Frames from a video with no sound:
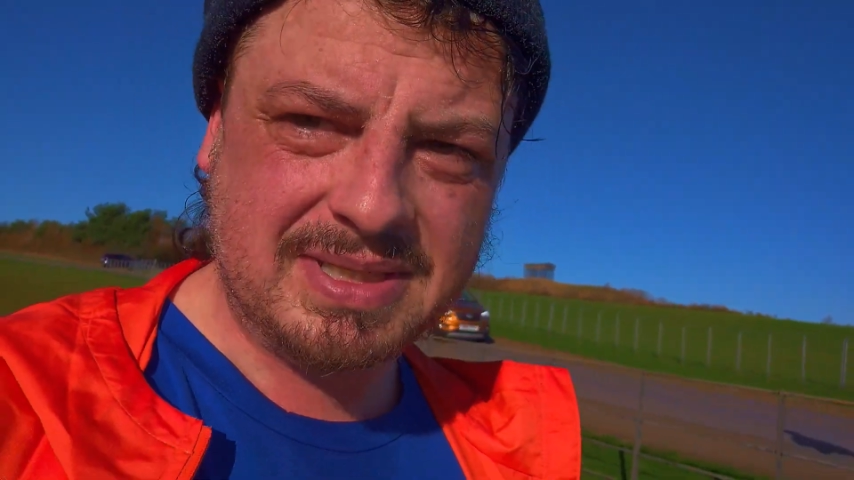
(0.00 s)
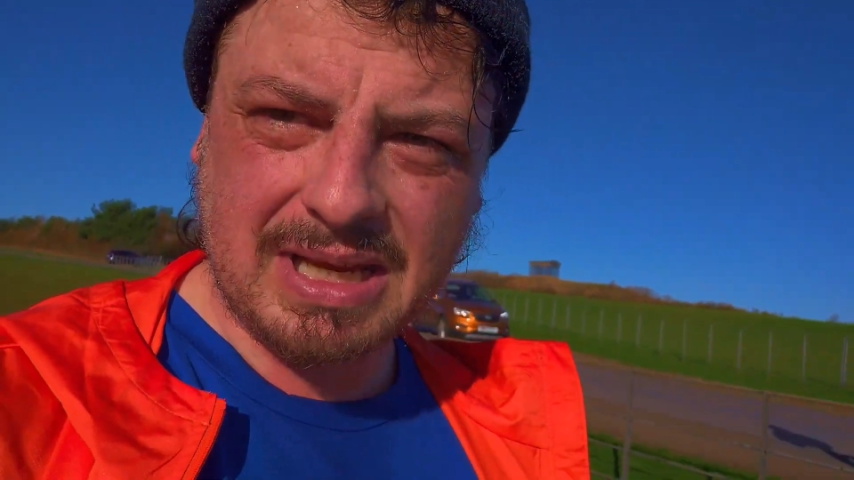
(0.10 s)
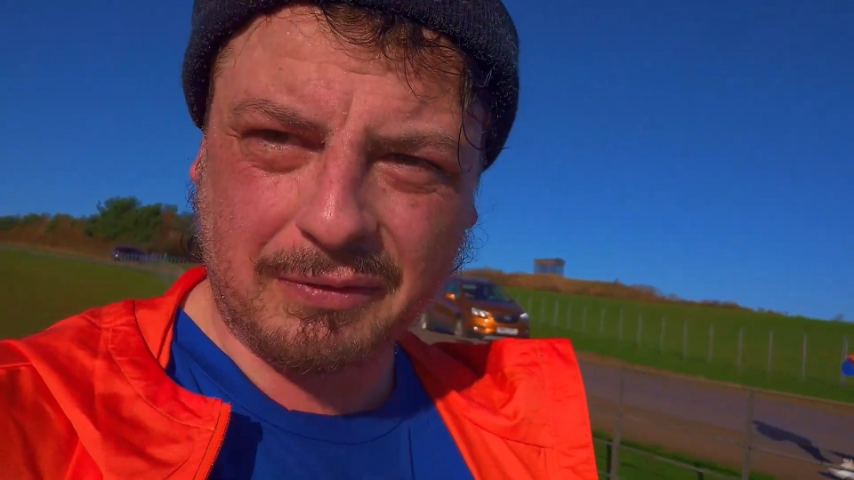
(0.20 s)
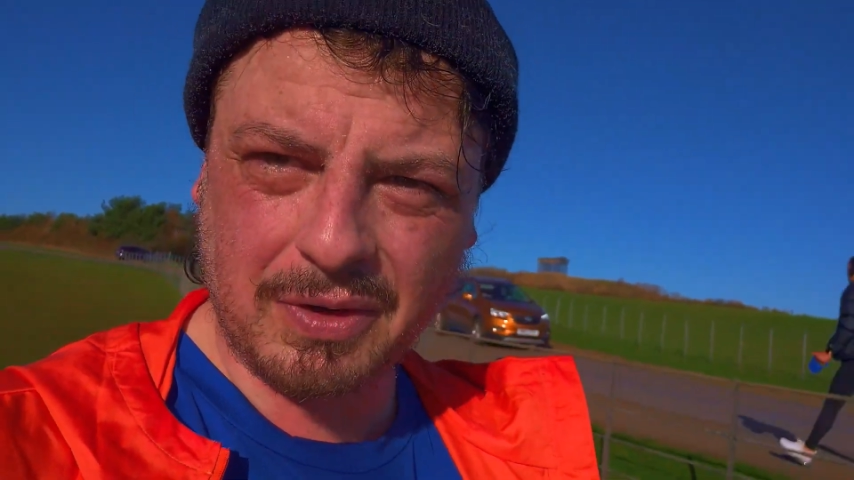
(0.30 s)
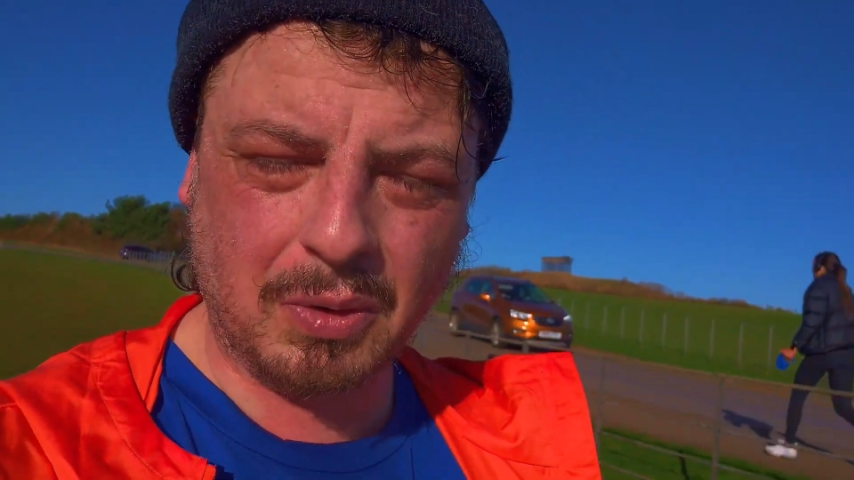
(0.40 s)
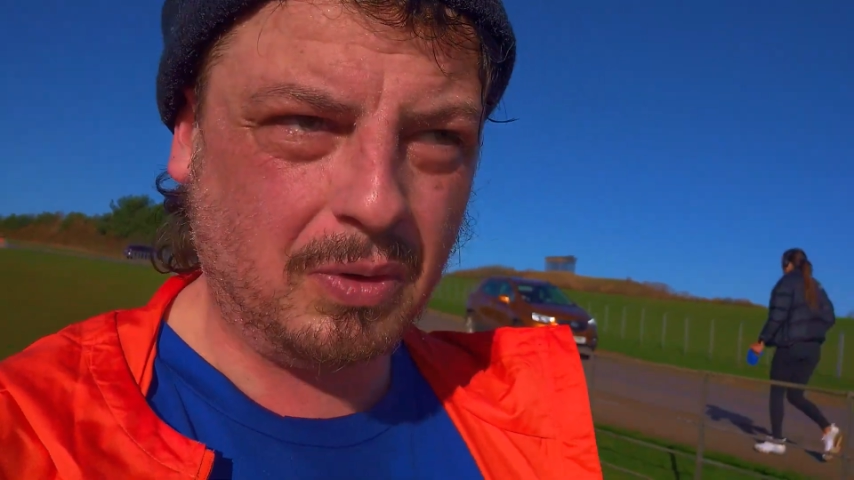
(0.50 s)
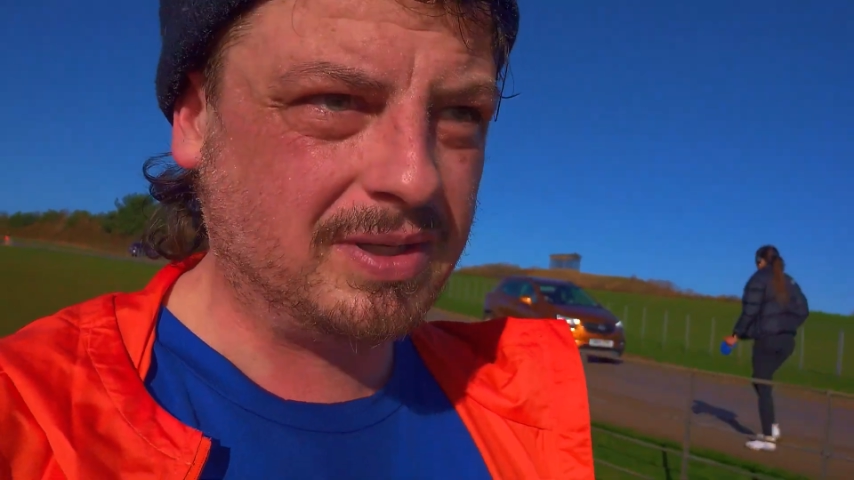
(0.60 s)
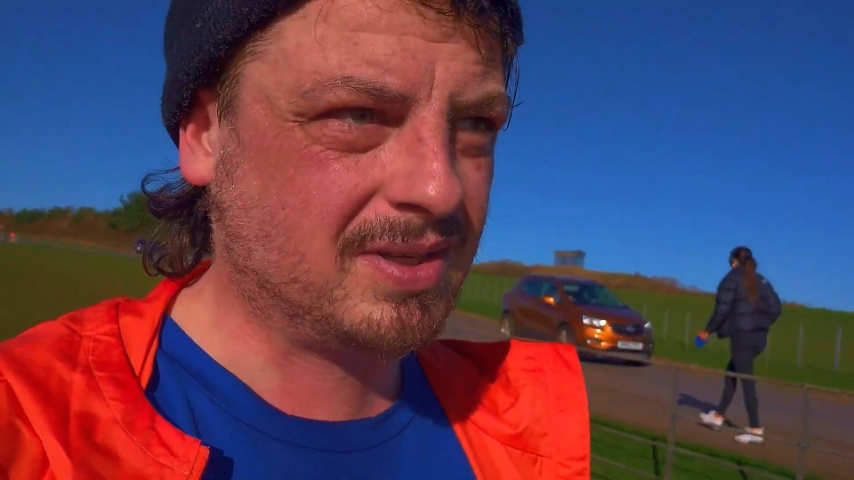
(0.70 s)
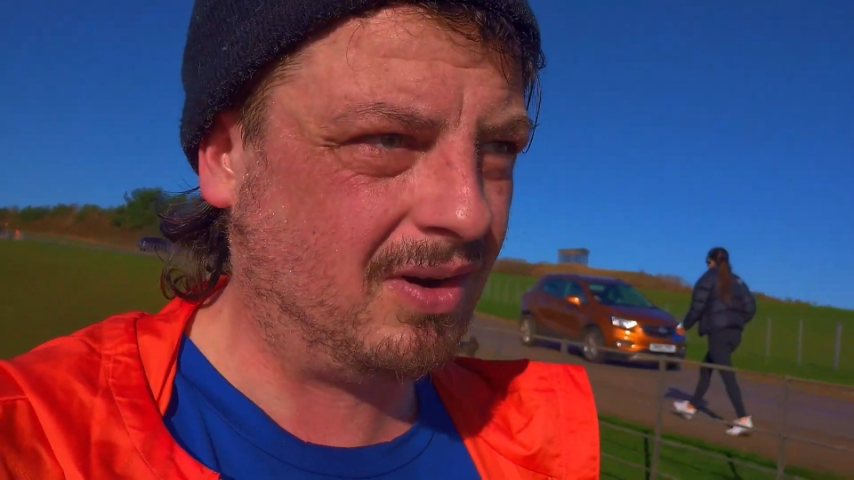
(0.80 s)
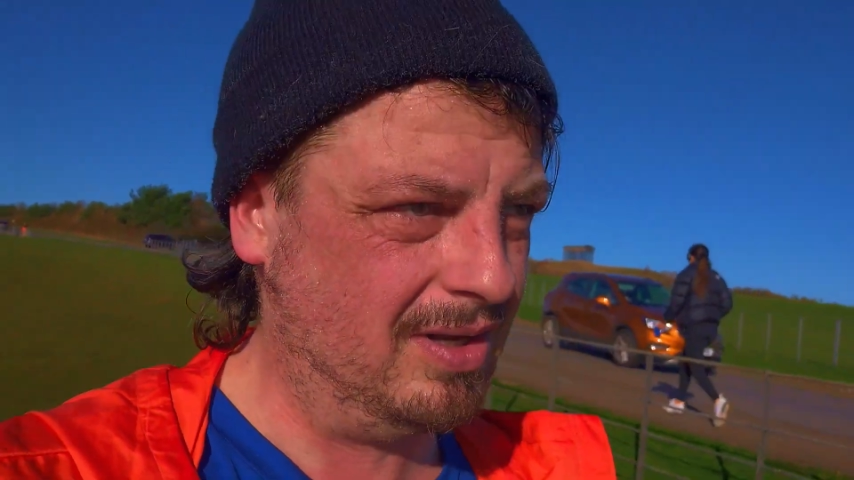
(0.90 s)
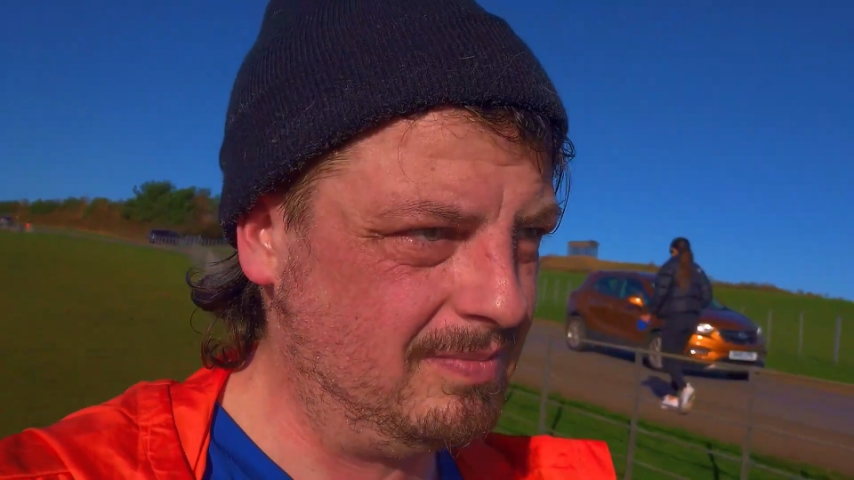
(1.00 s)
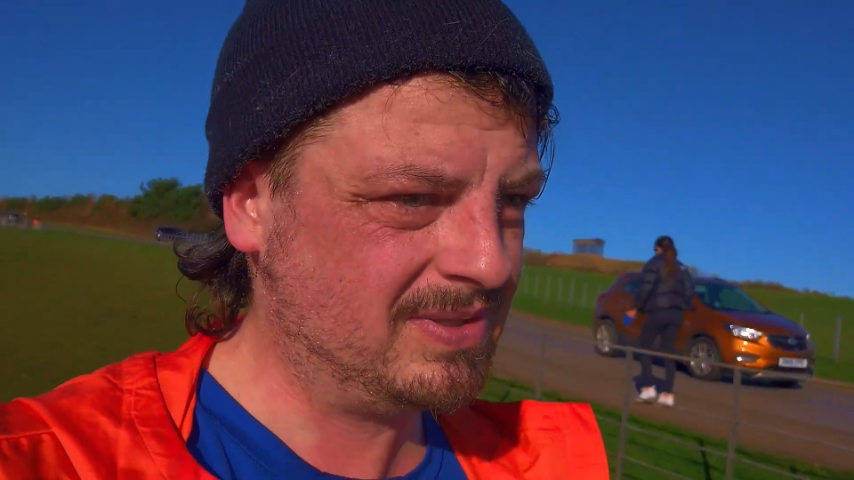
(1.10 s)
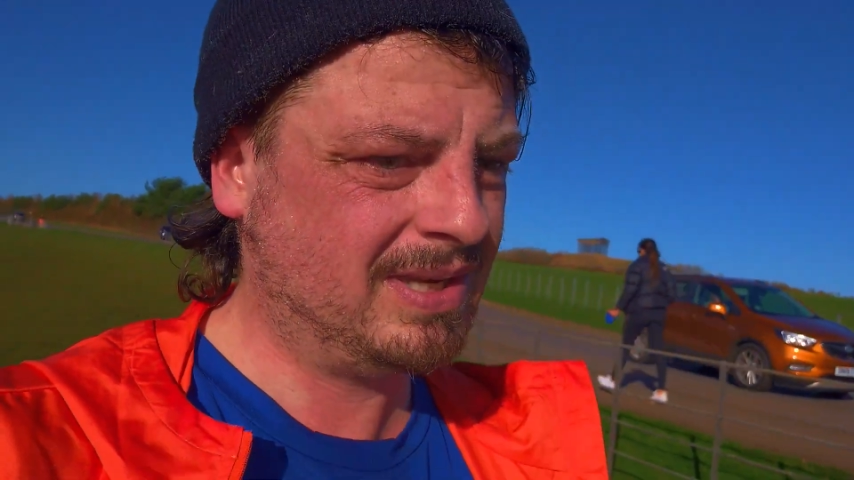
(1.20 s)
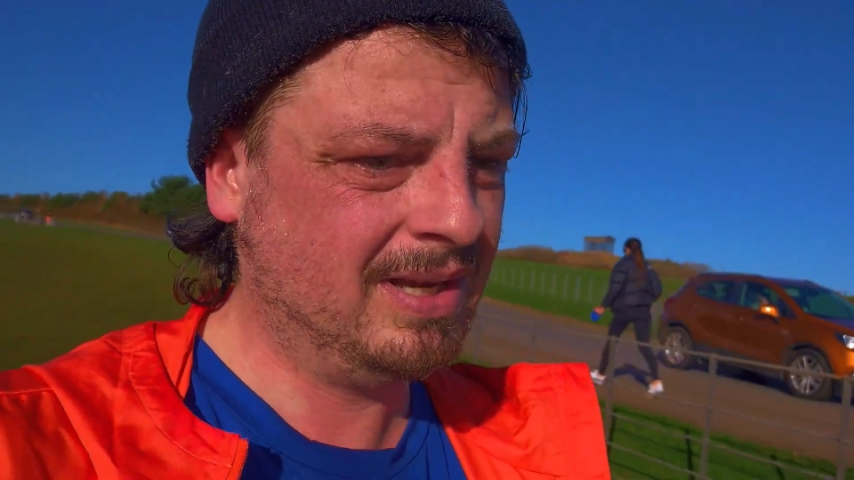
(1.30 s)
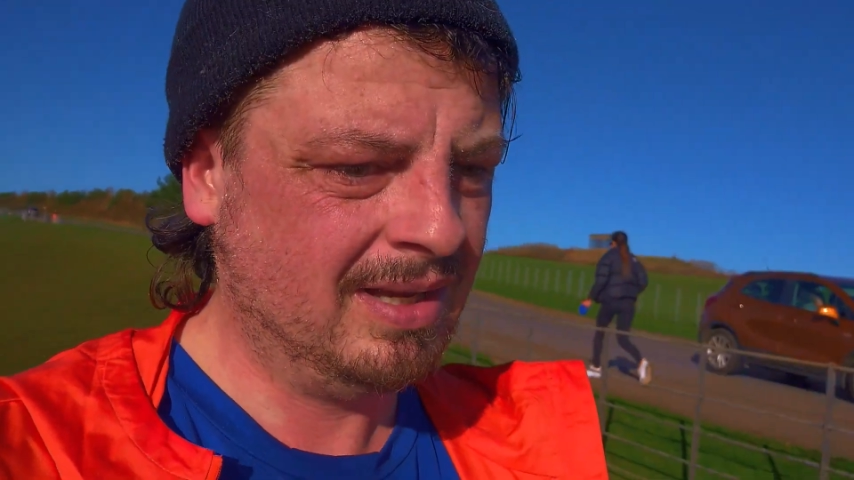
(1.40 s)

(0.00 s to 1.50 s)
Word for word: was difficult at times.